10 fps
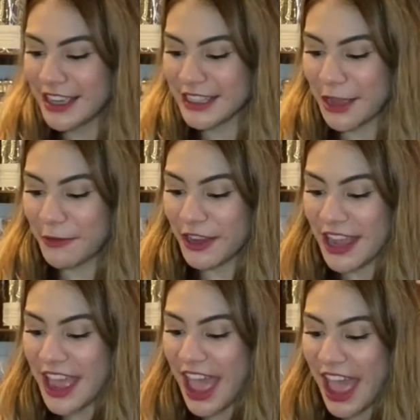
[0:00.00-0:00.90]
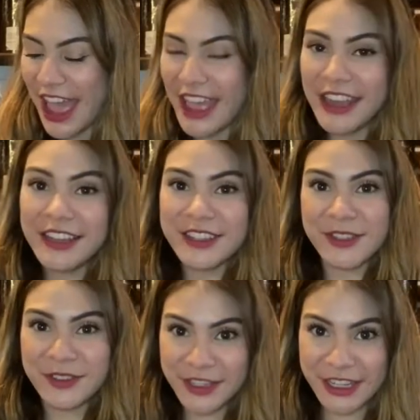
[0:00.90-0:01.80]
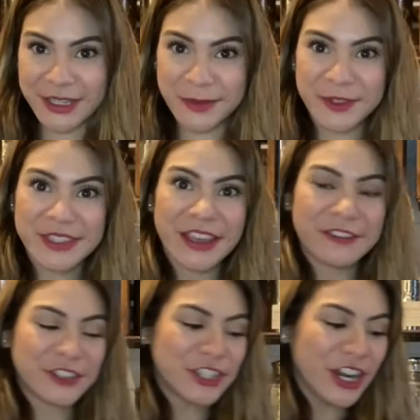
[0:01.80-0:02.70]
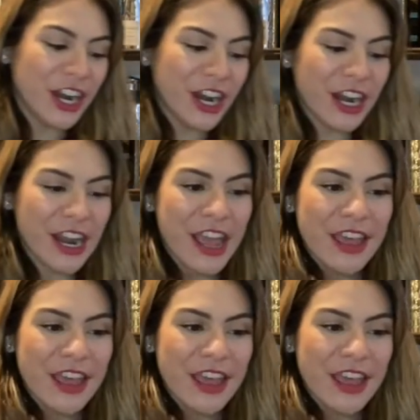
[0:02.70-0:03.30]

So I'm gonna add 2 teaspoons of sugar.